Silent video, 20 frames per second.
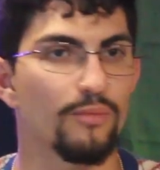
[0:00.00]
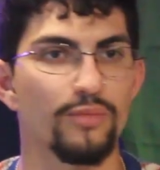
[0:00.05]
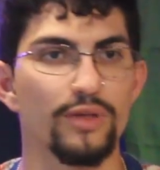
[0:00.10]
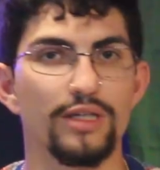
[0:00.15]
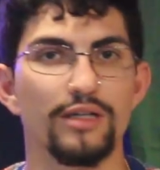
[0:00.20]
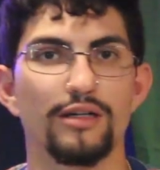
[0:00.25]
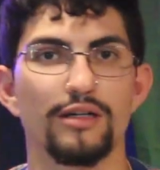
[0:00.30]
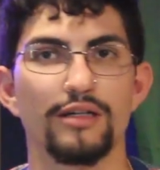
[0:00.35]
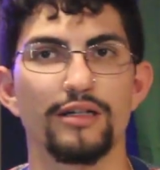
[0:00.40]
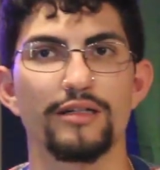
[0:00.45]

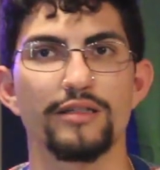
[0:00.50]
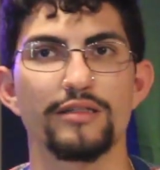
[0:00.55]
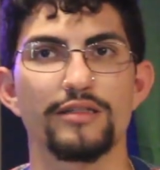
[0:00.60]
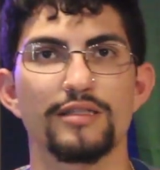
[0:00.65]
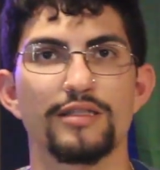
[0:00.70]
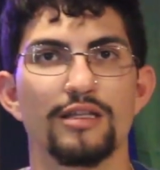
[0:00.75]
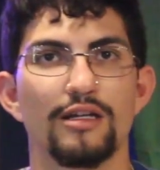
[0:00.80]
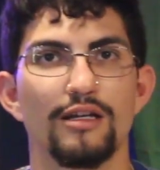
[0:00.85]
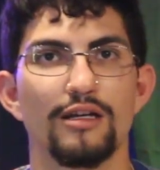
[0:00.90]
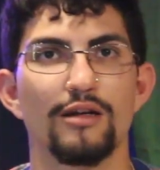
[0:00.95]

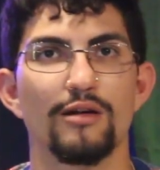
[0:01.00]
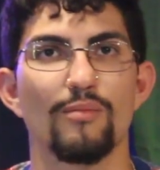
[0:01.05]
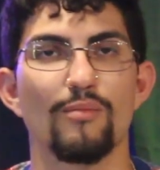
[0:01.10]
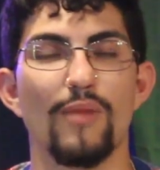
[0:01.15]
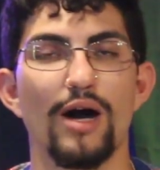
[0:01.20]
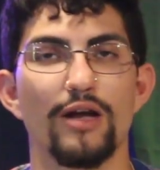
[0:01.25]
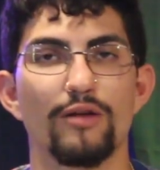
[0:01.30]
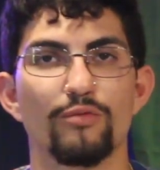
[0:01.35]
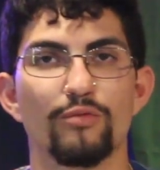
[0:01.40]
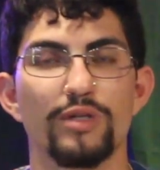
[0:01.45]
Because
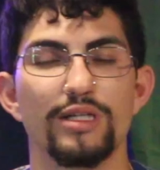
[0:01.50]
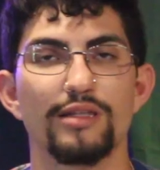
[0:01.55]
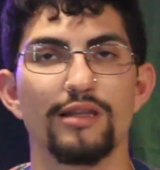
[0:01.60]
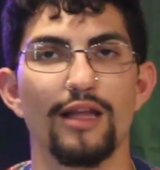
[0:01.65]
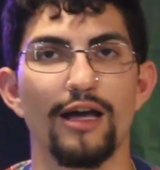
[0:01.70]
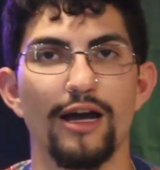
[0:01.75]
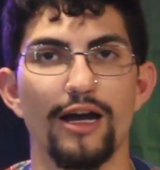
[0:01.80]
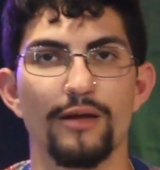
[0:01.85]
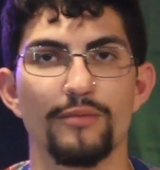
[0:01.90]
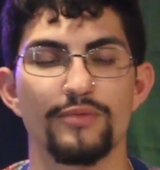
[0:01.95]
my
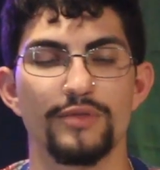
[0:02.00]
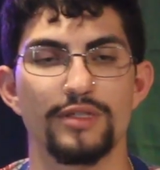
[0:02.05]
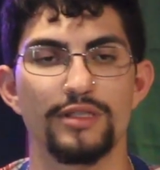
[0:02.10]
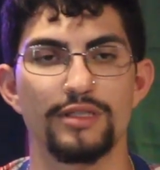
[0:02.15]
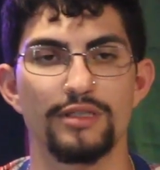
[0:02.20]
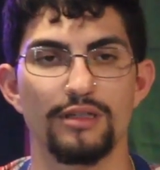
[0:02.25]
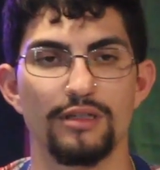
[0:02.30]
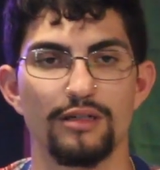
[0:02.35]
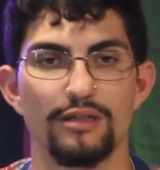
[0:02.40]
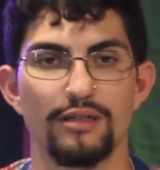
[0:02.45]

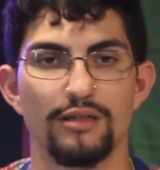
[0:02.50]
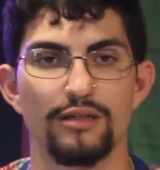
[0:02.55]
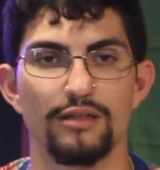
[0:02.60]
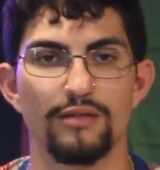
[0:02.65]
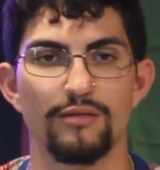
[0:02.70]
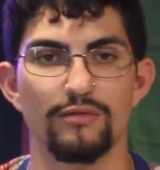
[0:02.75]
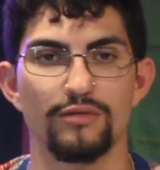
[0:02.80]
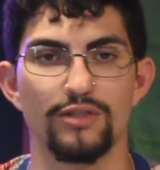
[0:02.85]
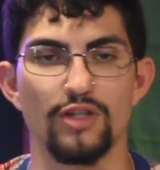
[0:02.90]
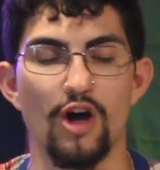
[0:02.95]
relapse
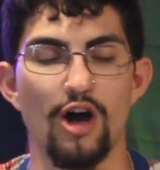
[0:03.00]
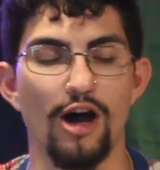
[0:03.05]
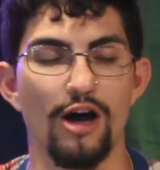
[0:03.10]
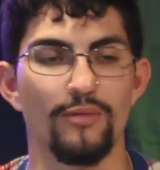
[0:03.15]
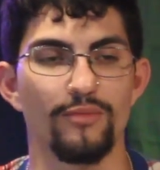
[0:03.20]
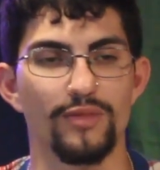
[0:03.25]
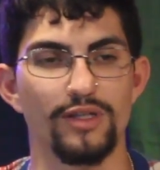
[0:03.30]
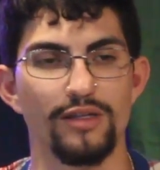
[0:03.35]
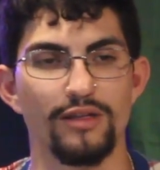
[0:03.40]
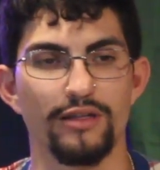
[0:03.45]

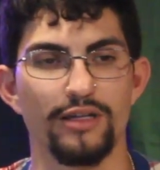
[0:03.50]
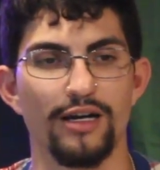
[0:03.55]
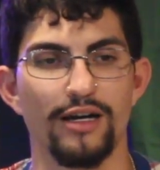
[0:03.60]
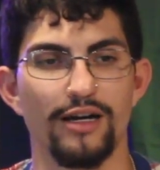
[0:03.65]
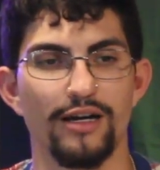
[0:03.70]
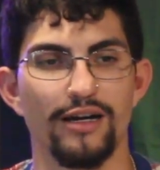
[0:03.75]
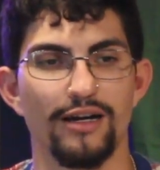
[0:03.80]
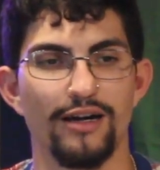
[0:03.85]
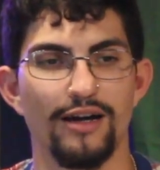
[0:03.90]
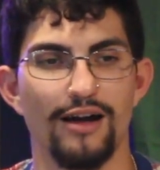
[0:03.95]
taught me
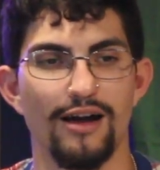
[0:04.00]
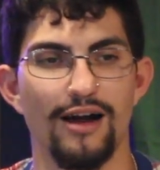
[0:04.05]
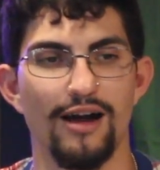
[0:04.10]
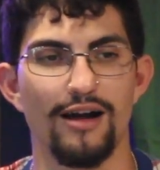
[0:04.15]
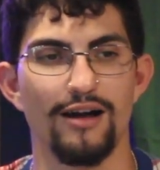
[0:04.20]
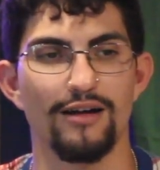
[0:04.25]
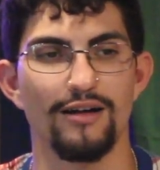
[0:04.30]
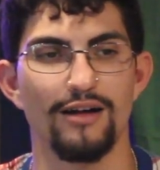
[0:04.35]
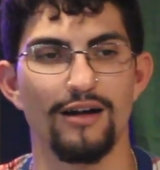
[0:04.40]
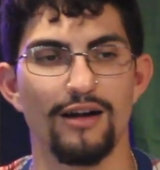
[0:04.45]
that
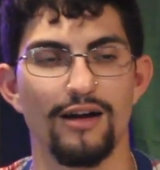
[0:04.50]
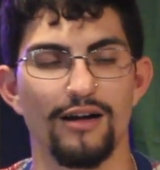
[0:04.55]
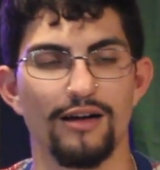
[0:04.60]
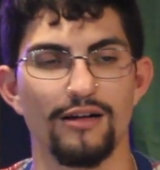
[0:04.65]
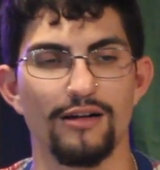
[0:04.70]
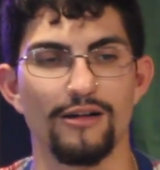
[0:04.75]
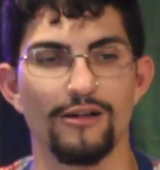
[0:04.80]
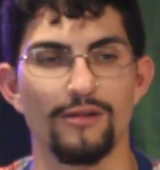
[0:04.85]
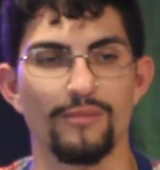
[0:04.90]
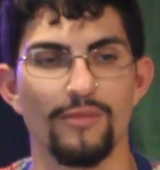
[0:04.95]

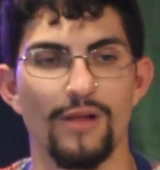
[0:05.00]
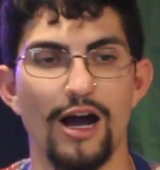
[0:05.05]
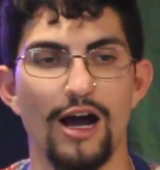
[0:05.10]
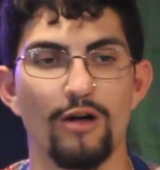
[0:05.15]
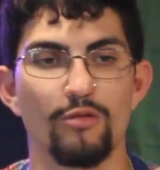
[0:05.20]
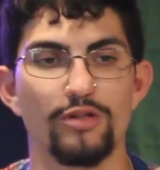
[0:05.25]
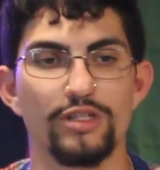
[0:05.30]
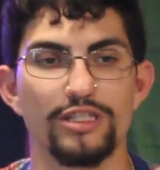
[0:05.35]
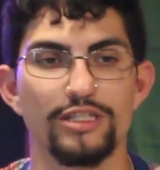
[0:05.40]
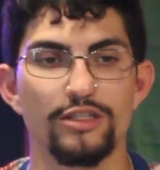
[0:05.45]
I
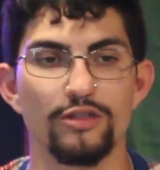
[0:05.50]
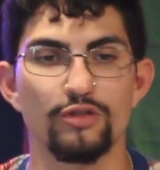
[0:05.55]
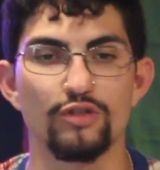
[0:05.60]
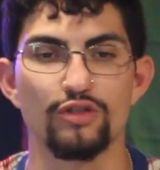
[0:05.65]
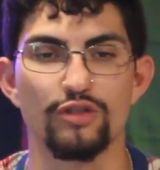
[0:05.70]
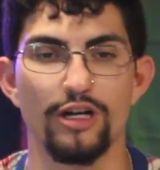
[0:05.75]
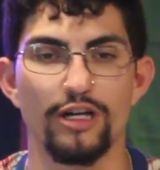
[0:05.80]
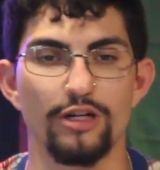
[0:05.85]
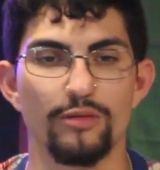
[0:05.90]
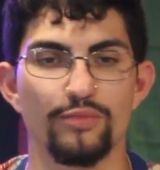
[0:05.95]
was still
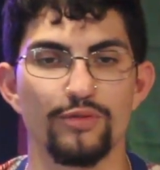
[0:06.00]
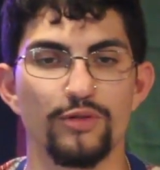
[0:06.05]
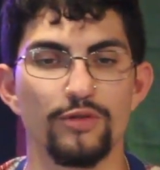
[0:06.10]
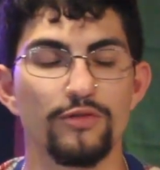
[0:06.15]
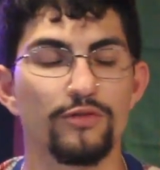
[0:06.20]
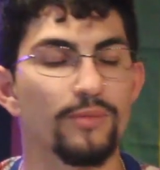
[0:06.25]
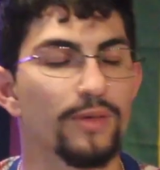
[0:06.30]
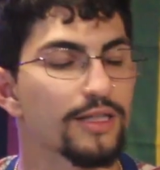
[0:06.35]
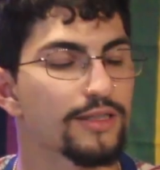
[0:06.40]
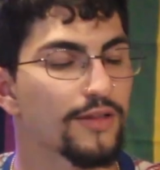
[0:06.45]
trying to
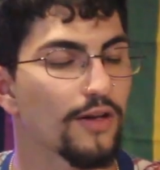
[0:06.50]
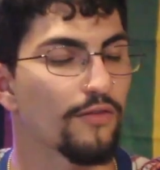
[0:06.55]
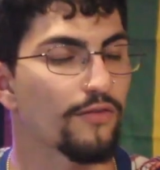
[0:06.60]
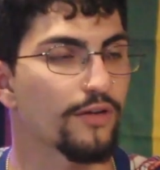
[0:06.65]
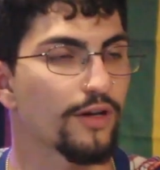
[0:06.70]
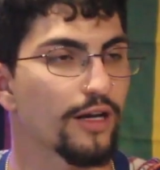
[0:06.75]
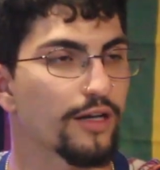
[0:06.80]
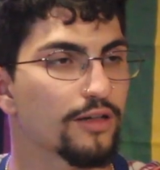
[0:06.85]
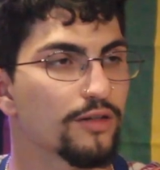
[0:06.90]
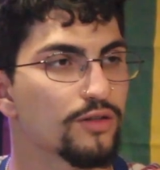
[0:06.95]
prove to myself
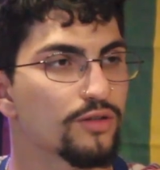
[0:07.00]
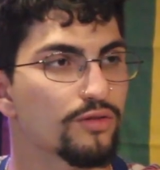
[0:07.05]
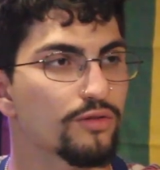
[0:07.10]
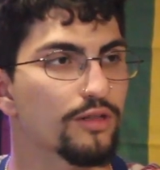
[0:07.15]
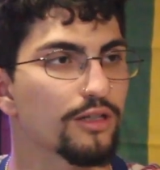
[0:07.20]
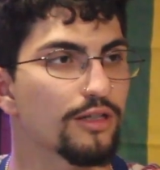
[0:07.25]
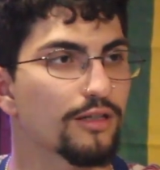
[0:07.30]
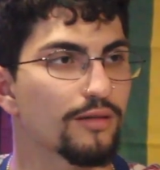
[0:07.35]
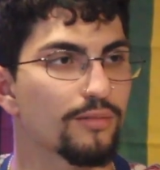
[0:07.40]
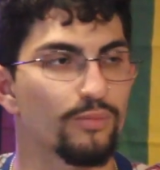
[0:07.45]
that I could
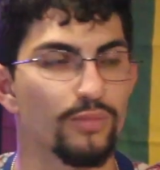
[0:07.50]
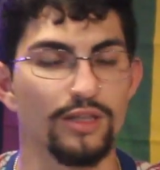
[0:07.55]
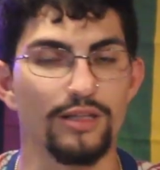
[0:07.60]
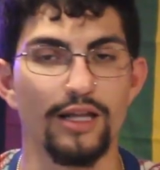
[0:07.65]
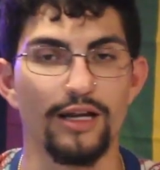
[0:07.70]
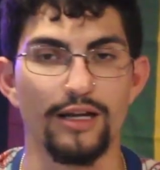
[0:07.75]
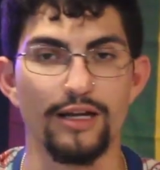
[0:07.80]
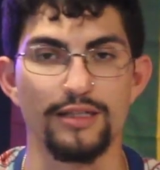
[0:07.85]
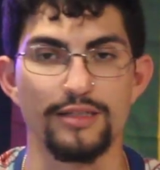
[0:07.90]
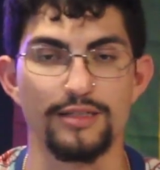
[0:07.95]
drink.
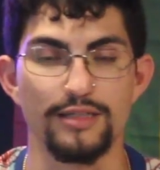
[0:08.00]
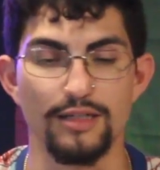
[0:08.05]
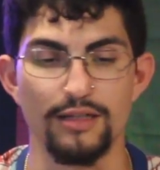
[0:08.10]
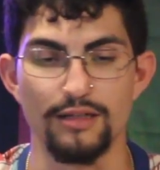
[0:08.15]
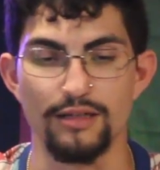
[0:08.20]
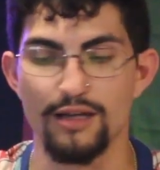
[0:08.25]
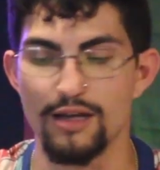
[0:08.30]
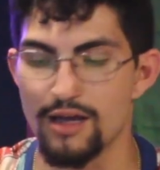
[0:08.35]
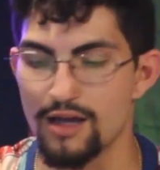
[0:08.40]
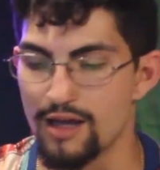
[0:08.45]
Like I
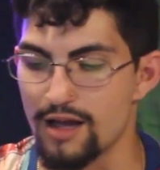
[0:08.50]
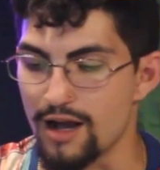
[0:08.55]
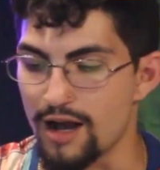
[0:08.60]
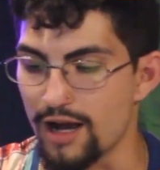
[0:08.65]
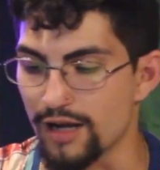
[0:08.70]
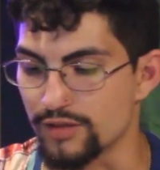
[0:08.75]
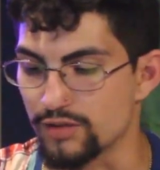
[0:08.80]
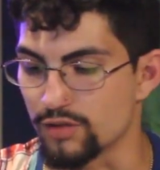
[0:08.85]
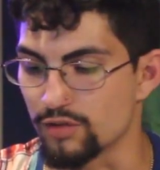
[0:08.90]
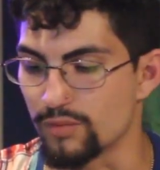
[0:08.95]
said,
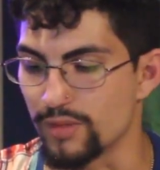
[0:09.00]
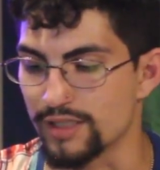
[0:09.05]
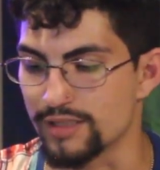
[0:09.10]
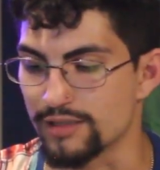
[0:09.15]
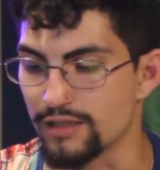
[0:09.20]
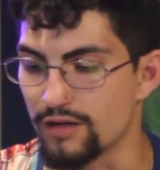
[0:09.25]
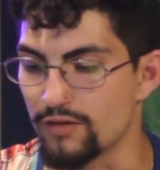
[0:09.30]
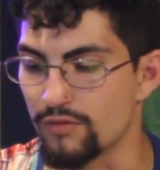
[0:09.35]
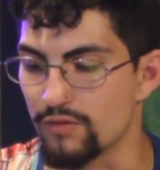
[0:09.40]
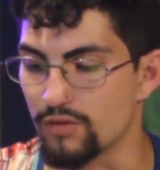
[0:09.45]
I told
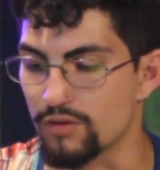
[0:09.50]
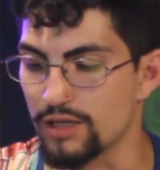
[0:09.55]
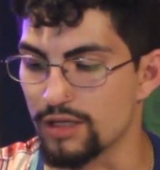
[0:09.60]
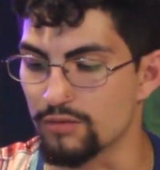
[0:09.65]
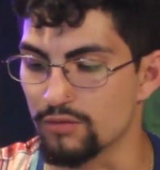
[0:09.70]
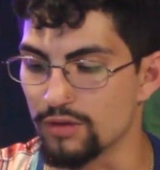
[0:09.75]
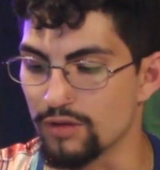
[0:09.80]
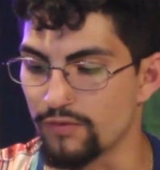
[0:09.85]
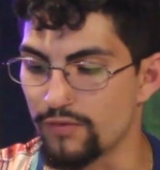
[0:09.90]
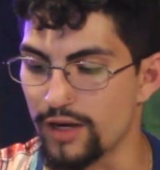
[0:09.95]
myself, okay,
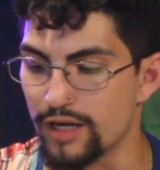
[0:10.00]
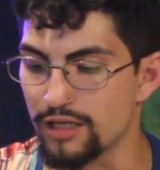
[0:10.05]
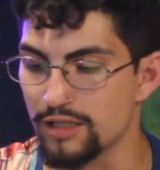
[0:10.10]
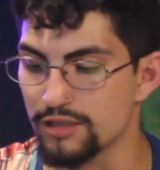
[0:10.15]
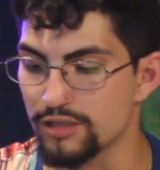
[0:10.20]
well, if I